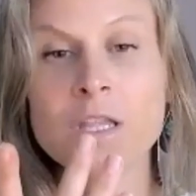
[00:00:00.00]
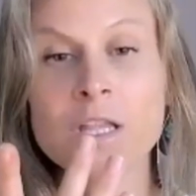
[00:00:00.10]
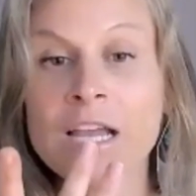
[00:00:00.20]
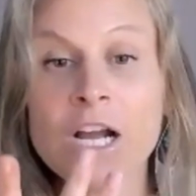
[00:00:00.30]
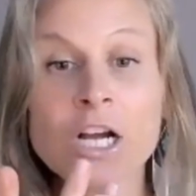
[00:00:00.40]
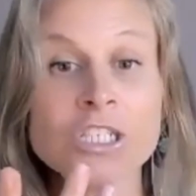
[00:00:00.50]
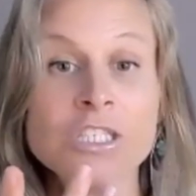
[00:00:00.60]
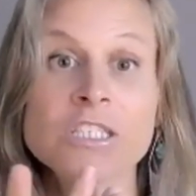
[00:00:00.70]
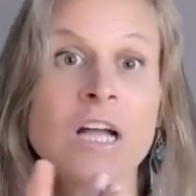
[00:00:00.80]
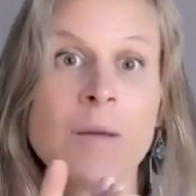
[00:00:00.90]
like our
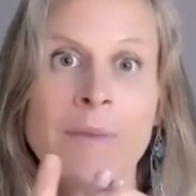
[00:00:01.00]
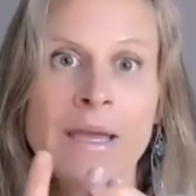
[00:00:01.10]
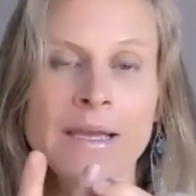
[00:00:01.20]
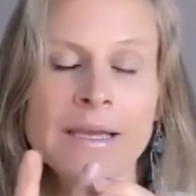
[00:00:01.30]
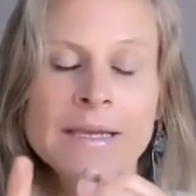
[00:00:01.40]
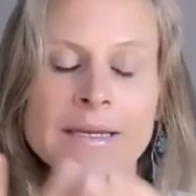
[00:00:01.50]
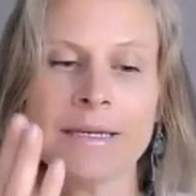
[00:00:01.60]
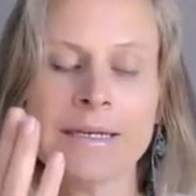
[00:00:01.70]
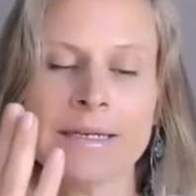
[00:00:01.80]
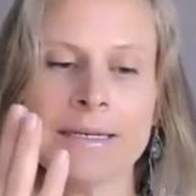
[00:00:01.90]
stomach,
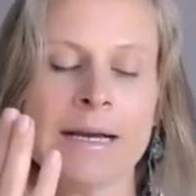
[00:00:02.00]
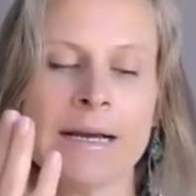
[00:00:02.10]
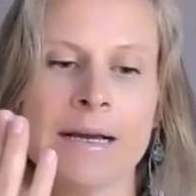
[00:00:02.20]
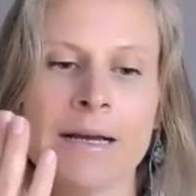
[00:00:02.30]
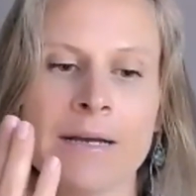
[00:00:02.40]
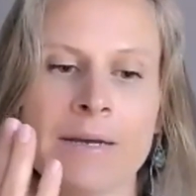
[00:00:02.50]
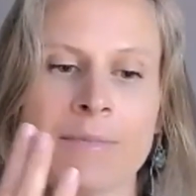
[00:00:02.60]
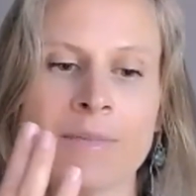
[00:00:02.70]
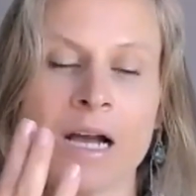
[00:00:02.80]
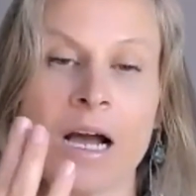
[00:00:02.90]

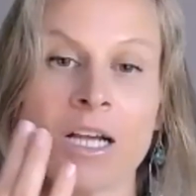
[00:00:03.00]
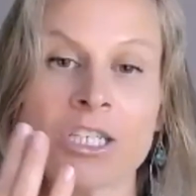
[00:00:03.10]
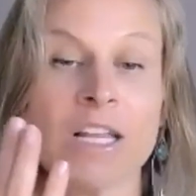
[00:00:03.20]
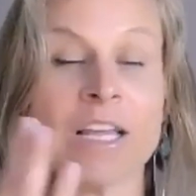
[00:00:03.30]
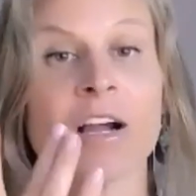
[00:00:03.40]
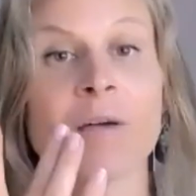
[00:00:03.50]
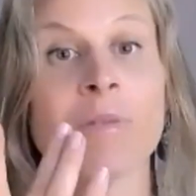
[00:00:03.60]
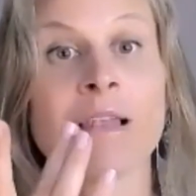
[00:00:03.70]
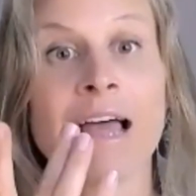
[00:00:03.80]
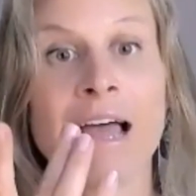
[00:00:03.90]
like our
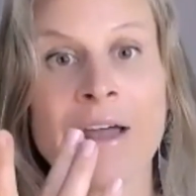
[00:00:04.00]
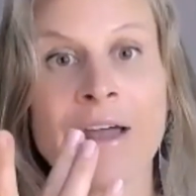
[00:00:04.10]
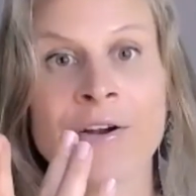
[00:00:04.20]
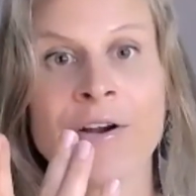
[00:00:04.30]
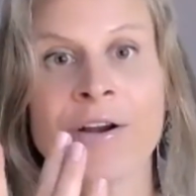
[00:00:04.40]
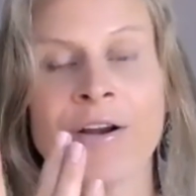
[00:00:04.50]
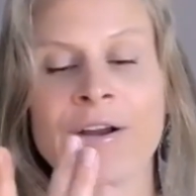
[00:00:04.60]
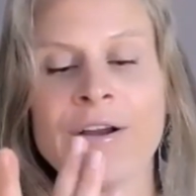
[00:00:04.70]
bladder,